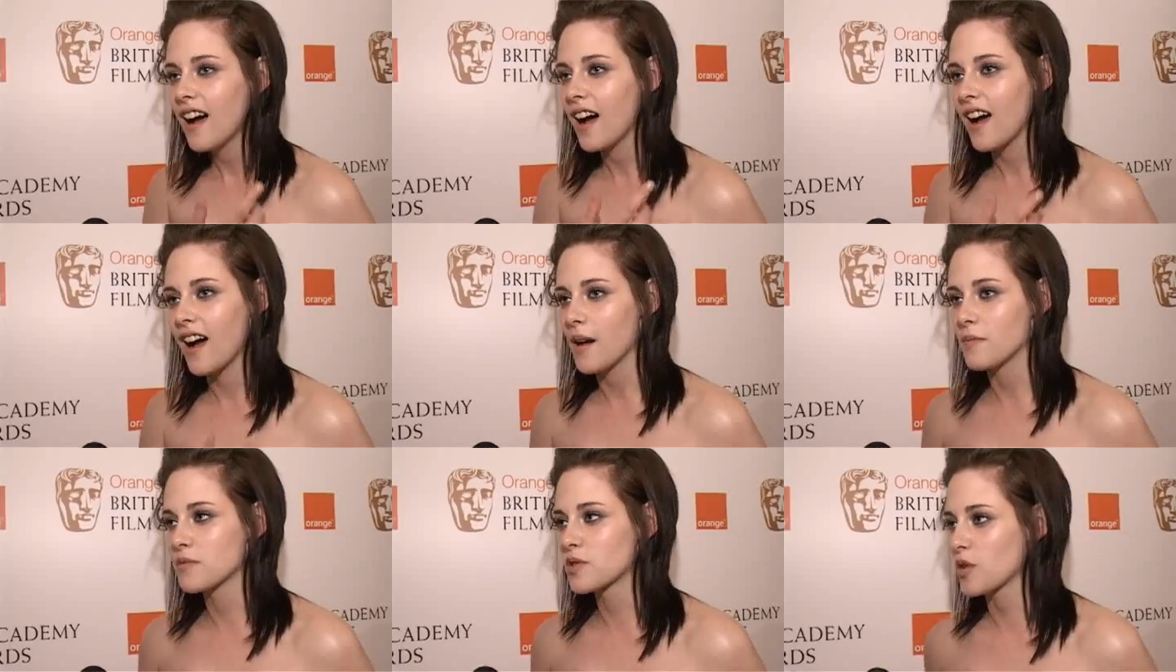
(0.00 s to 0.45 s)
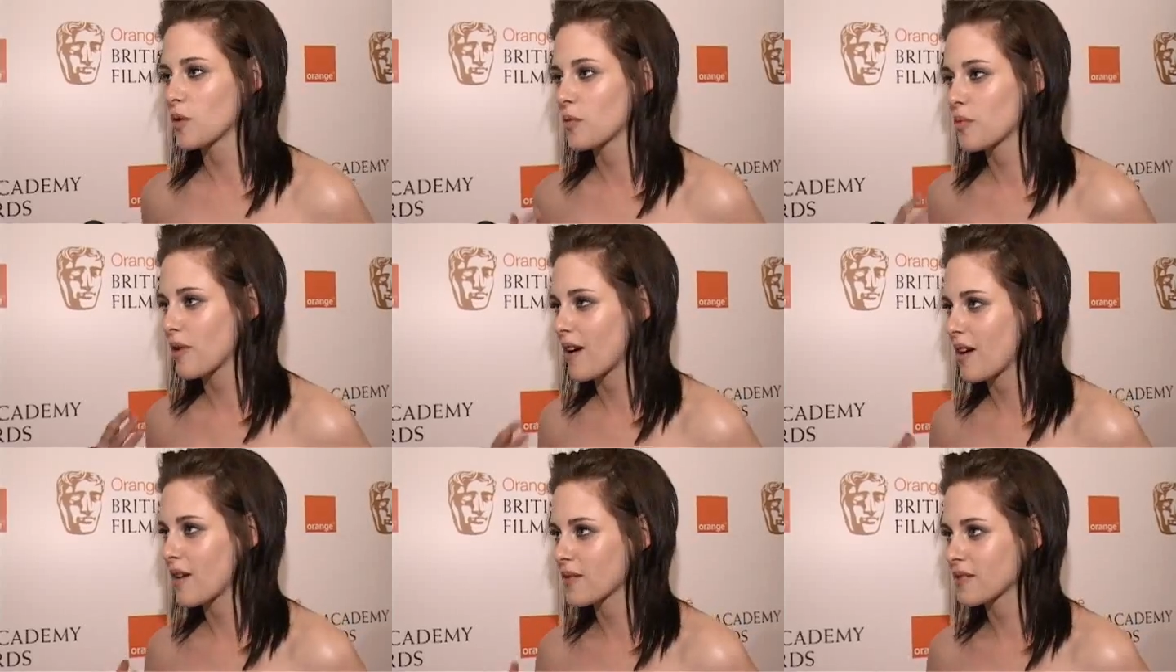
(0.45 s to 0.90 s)
I'm so
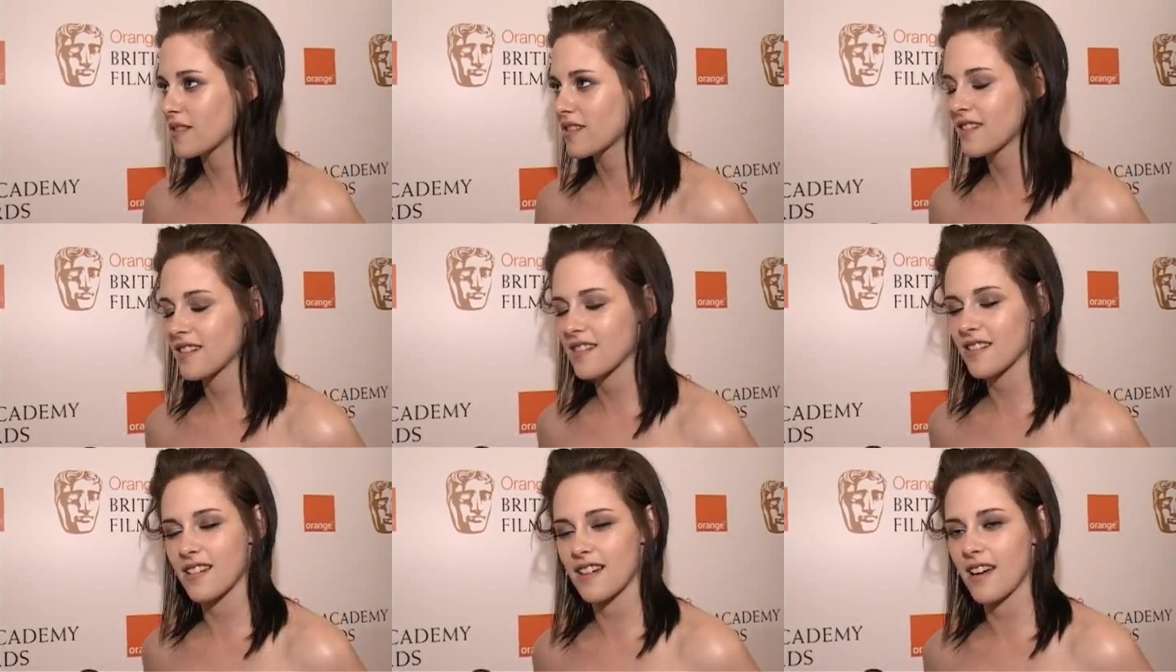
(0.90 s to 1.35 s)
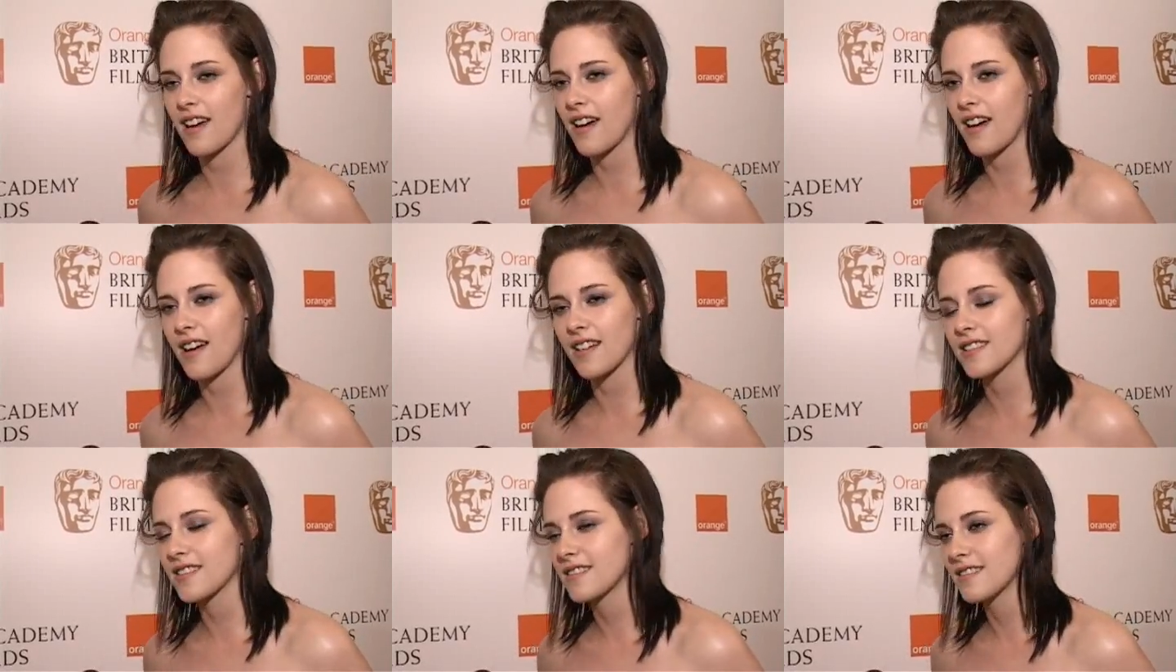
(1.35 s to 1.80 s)
proud.
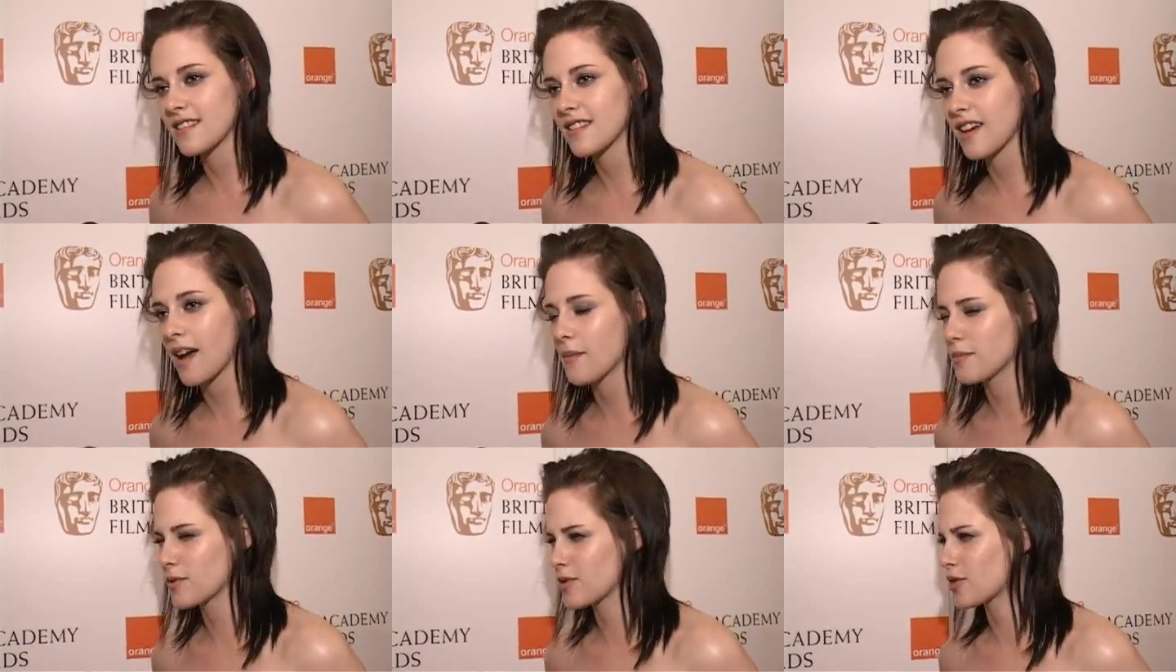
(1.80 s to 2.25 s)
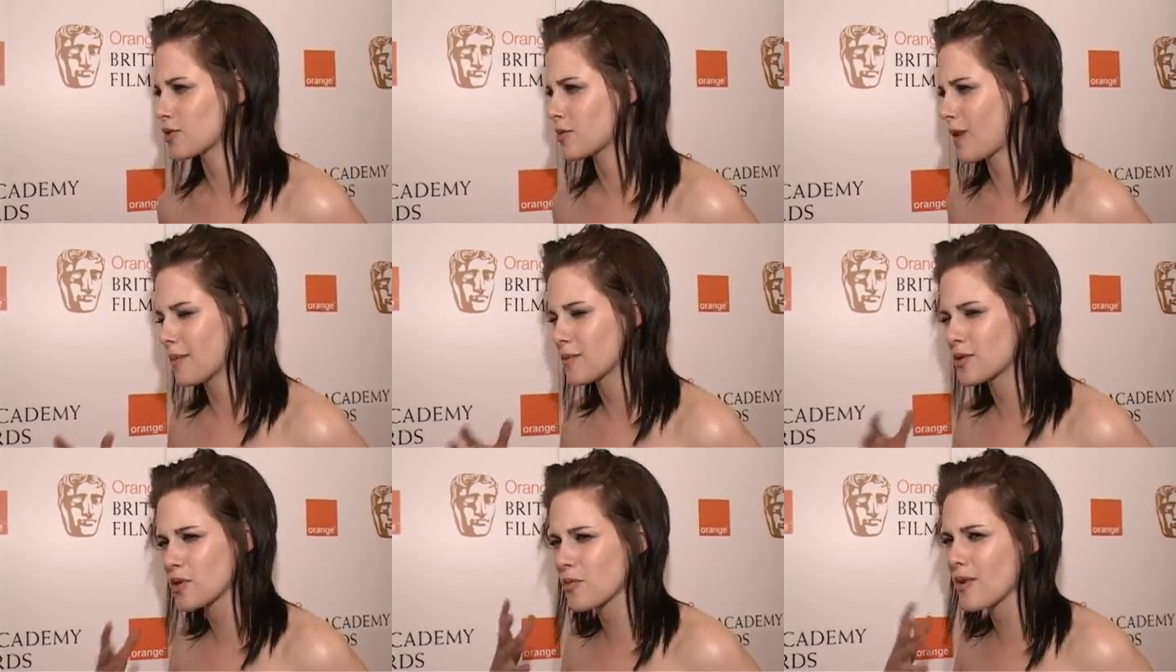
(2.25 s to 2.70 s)
I'm
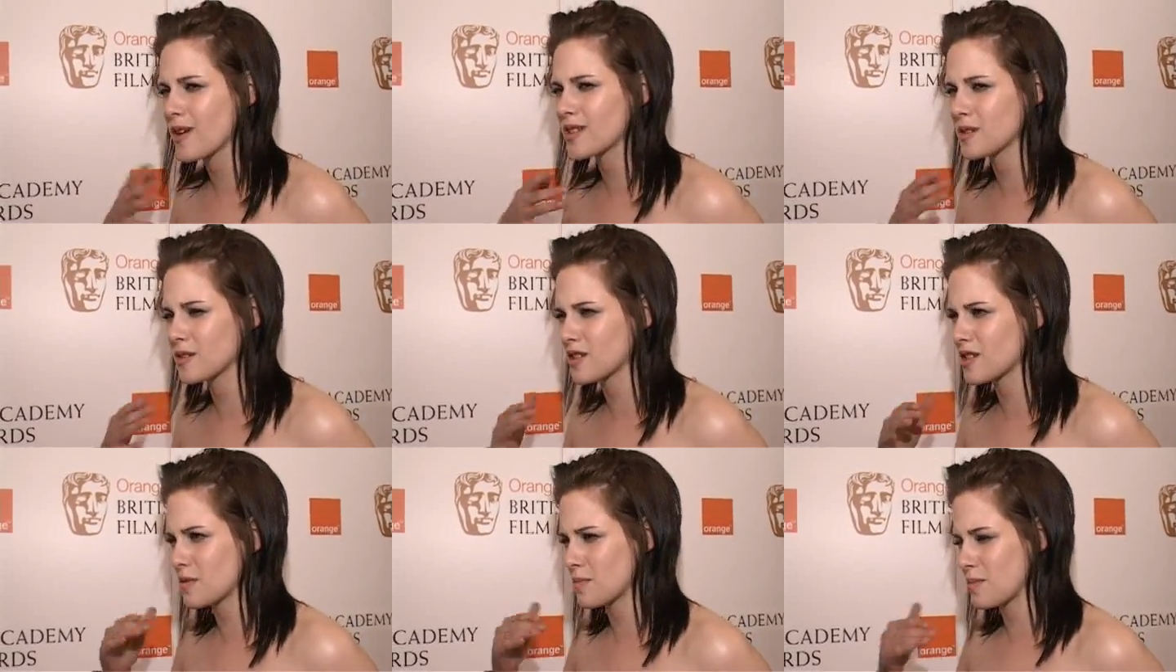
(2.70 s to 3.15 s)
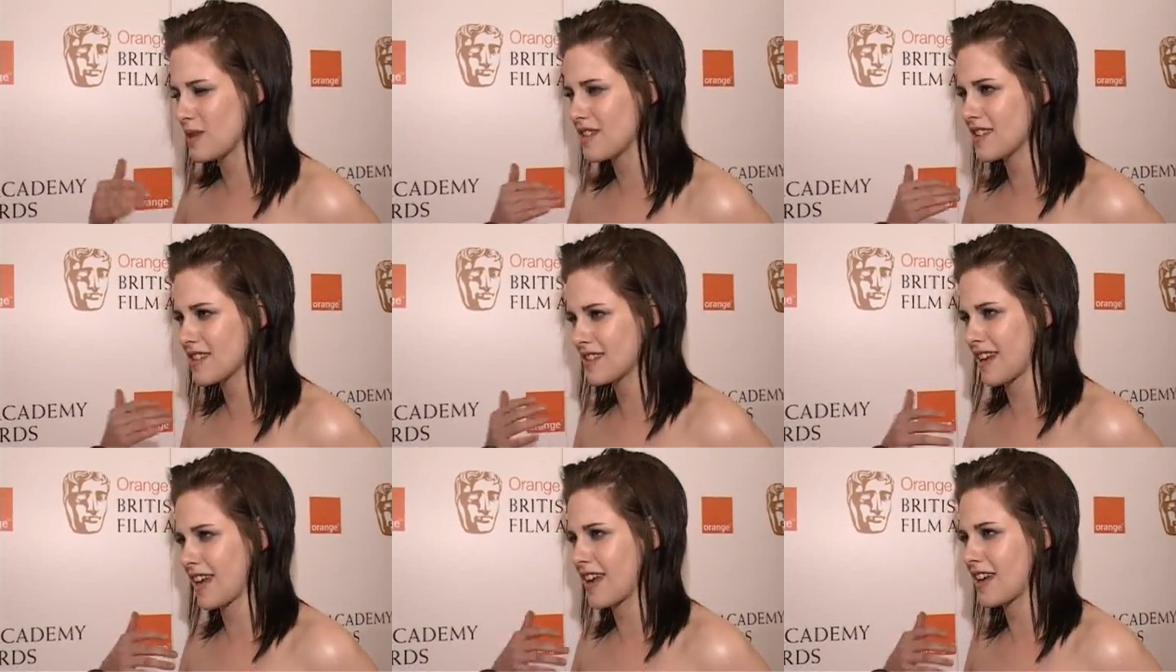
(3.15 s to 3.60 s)
so proud to just be
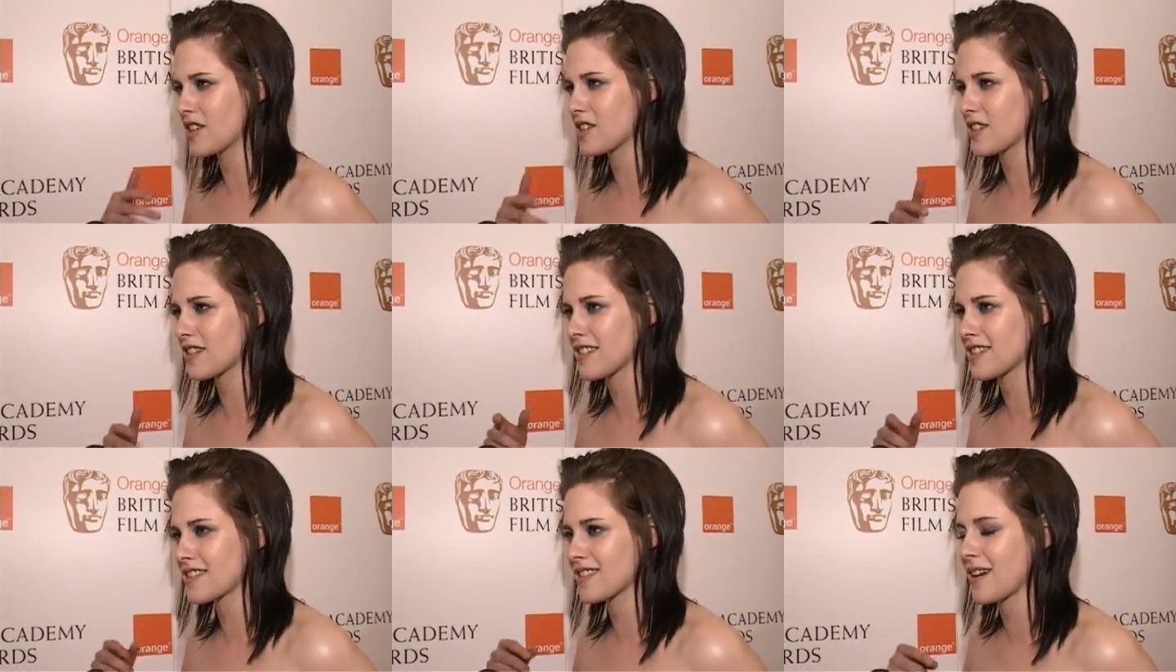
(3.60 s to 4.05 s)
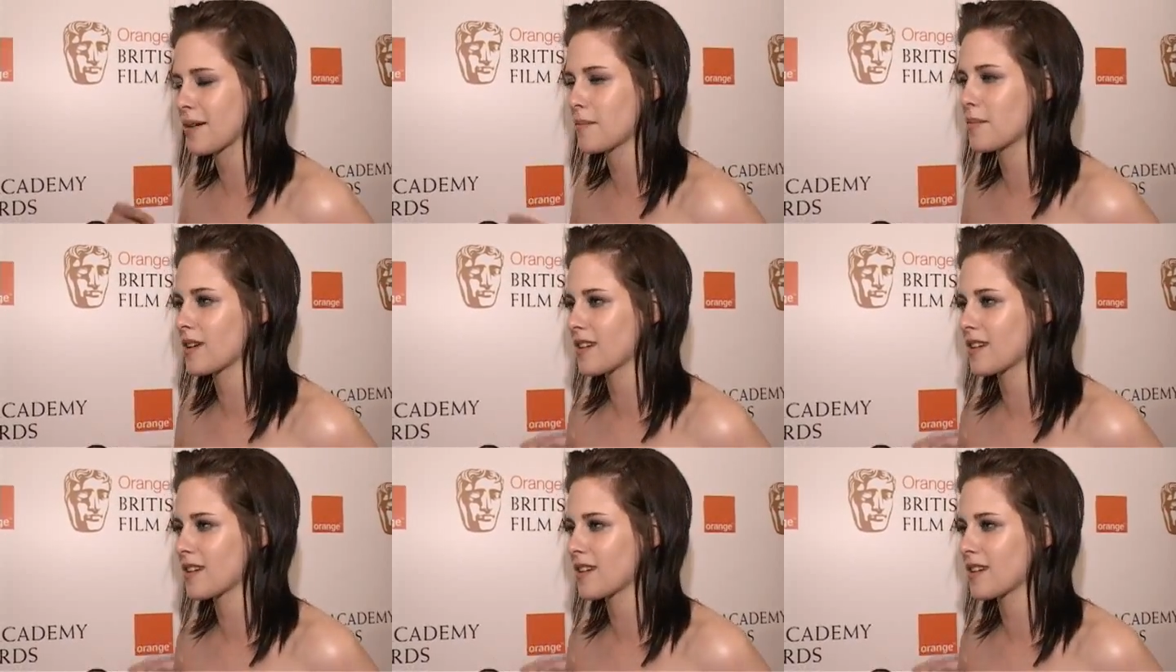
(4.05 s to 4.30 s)
this age at this time,